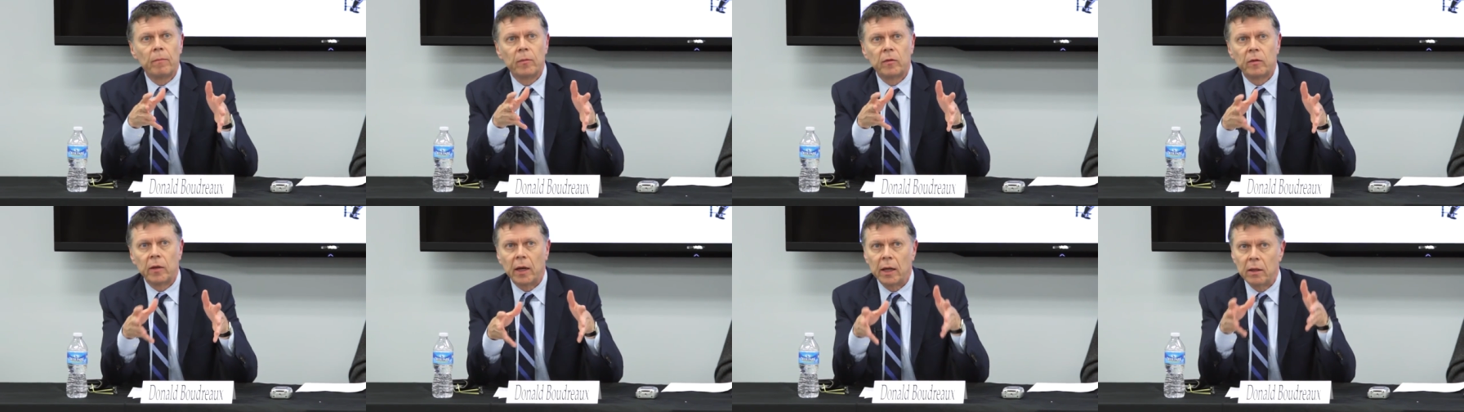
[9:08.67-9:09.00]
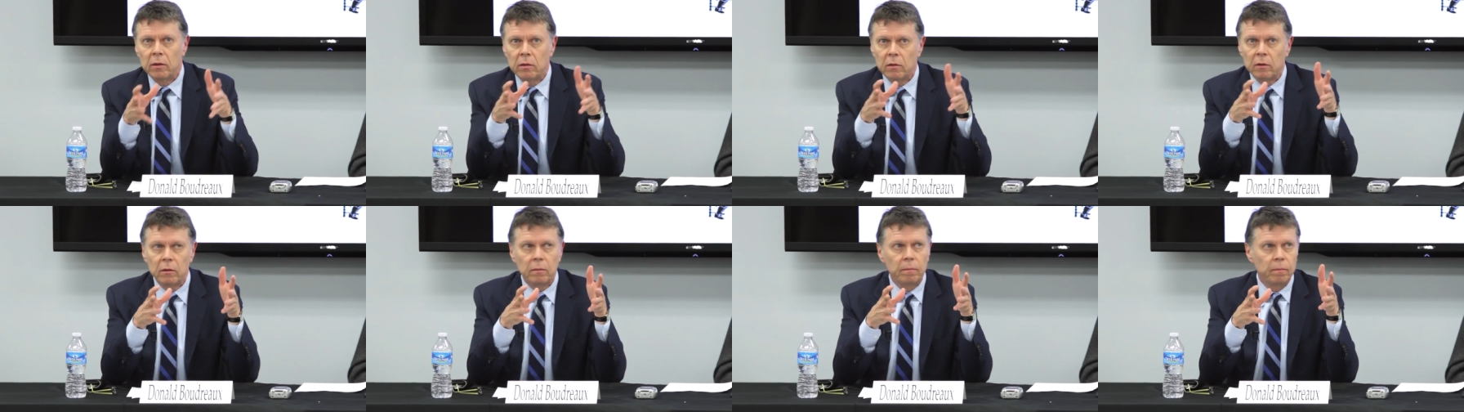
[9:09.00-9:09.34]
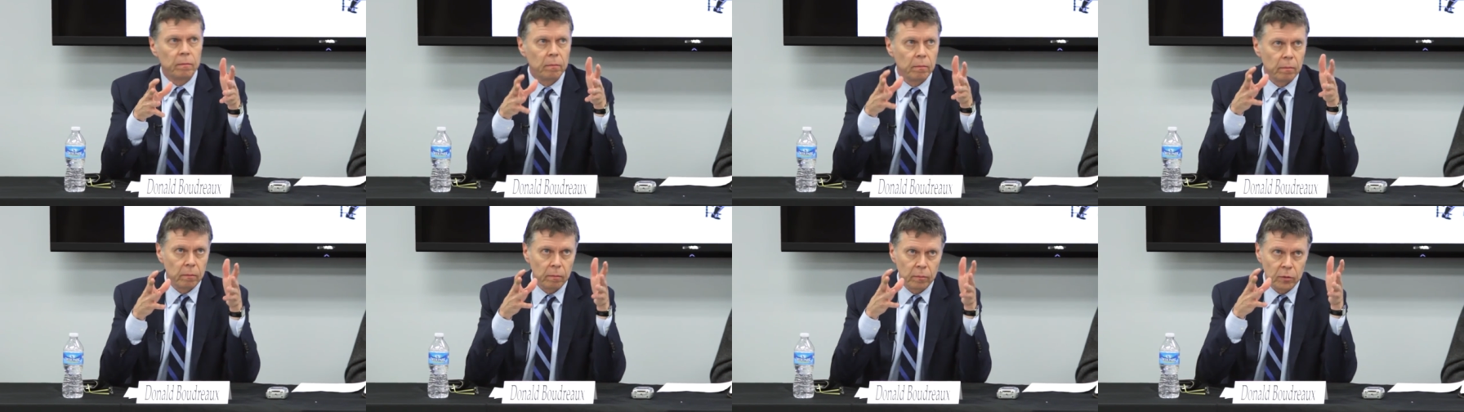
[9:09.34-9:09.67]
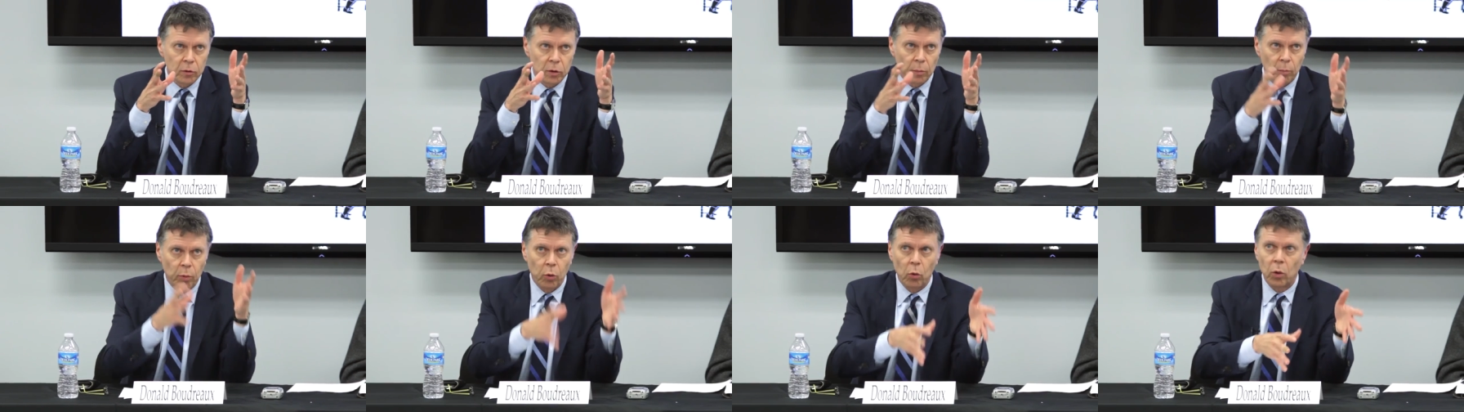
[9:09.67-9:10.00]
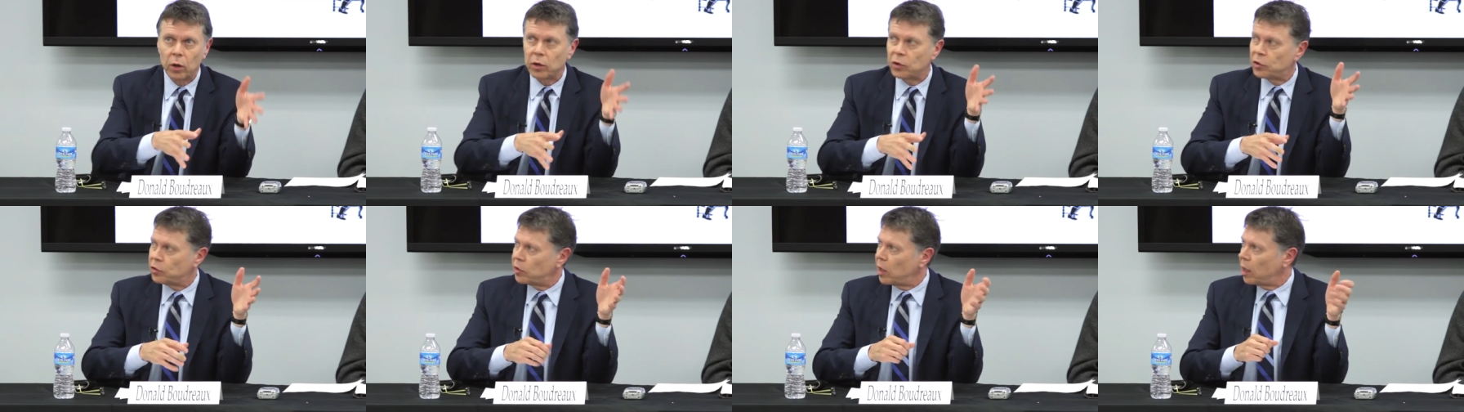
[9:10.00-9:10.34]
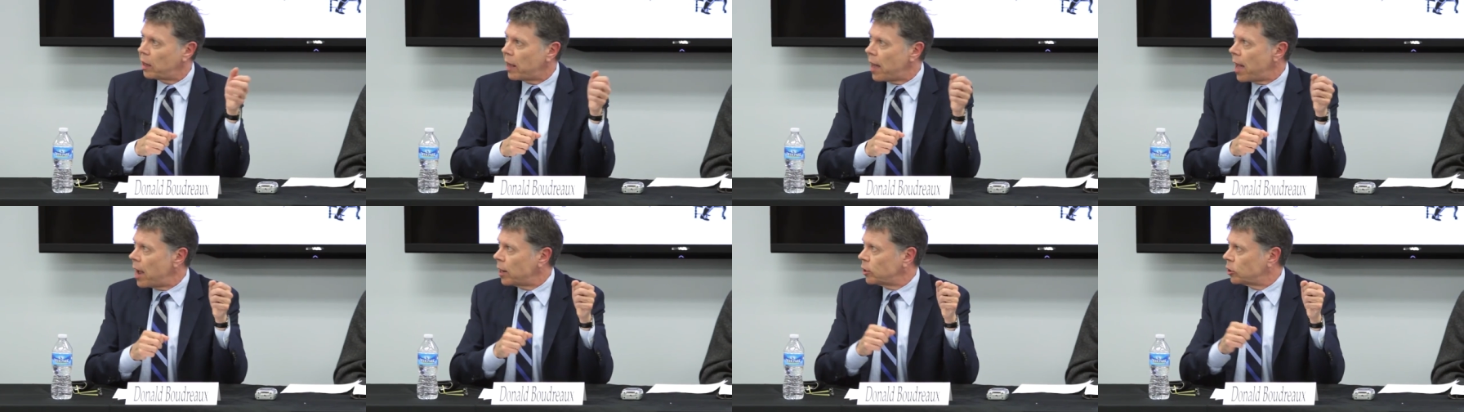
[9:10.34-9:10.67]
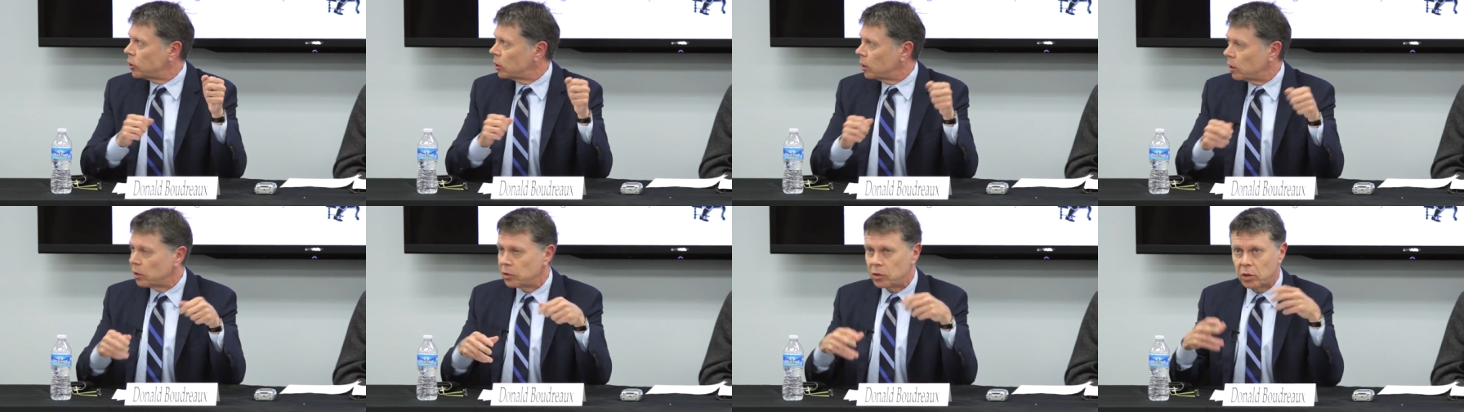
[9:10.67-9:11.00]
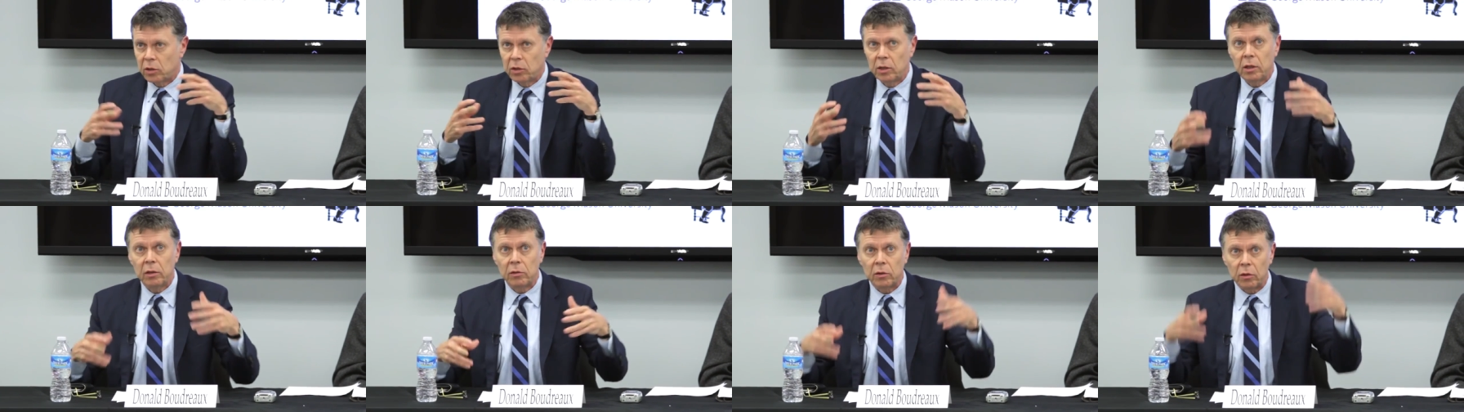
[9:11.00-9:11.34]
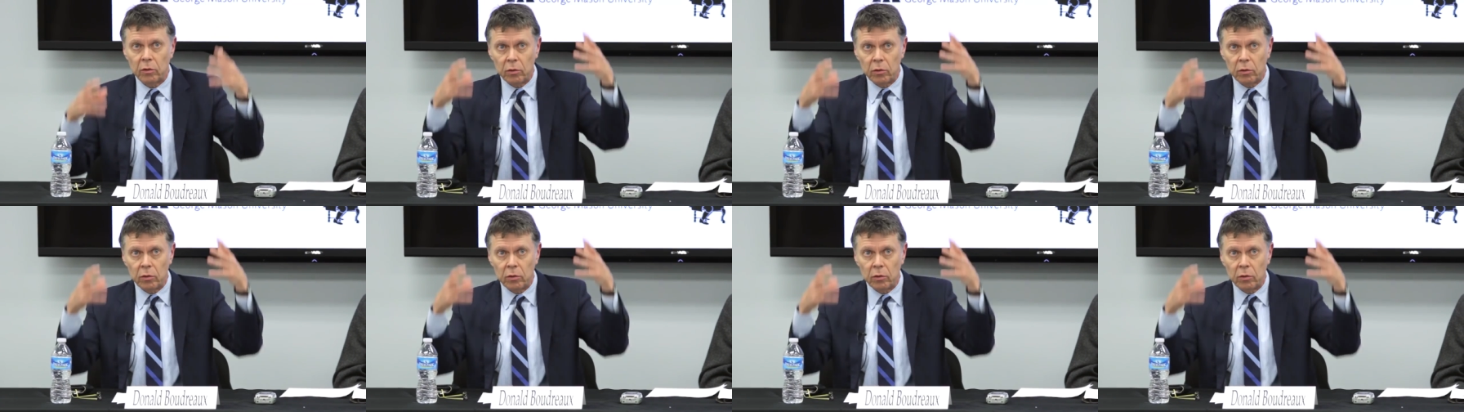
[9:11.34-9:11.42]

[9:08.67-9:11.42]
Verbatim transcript: tend to support state action because it's easy.